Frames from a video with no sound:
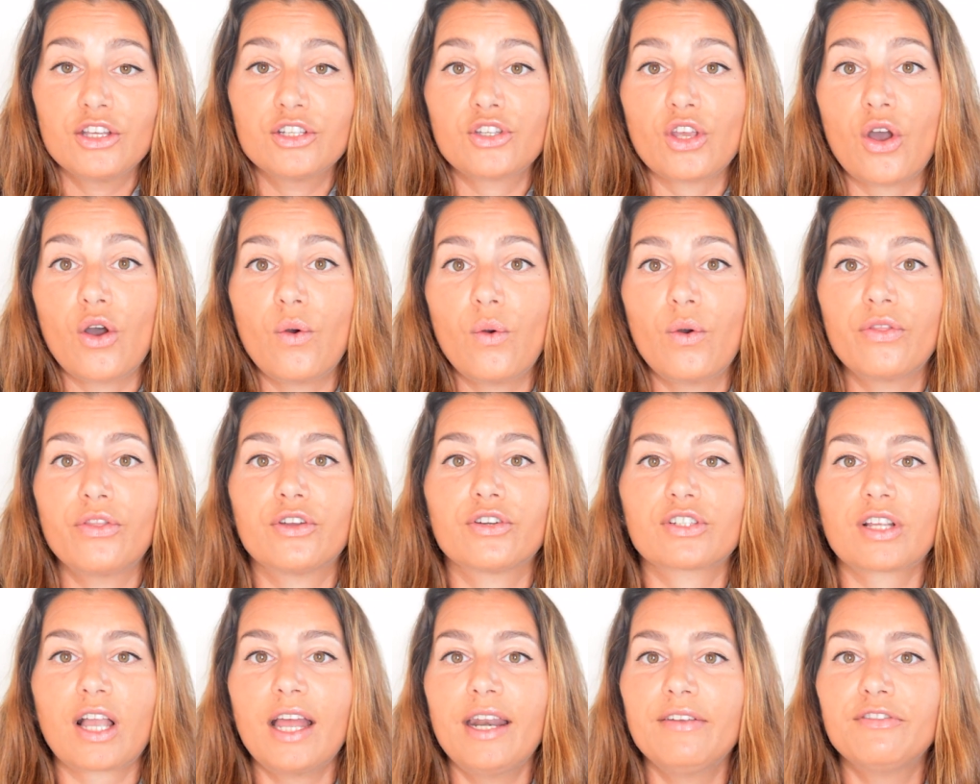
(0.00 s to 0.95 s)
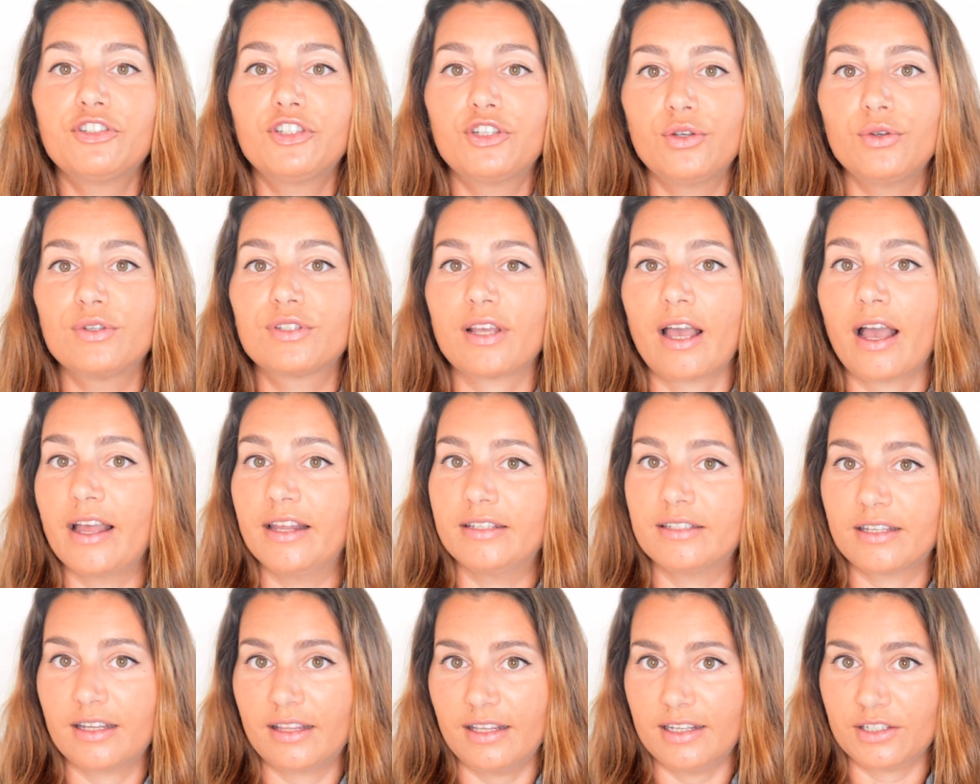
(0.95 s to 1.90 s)
So there's kind of two
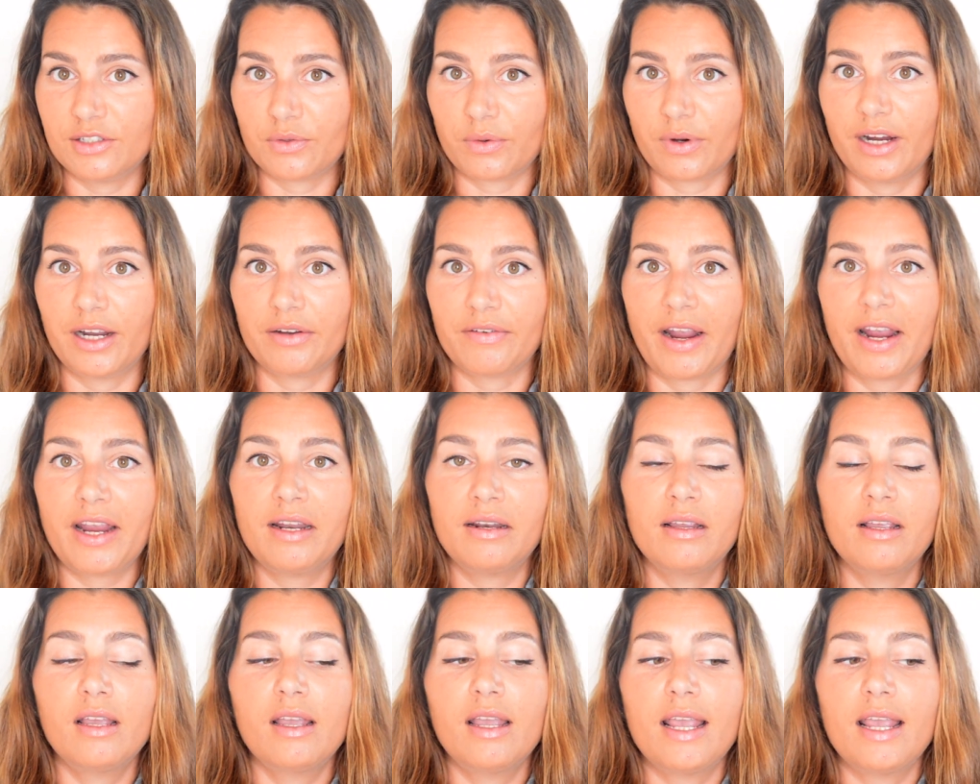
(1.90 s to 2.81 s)
sides to this story, right?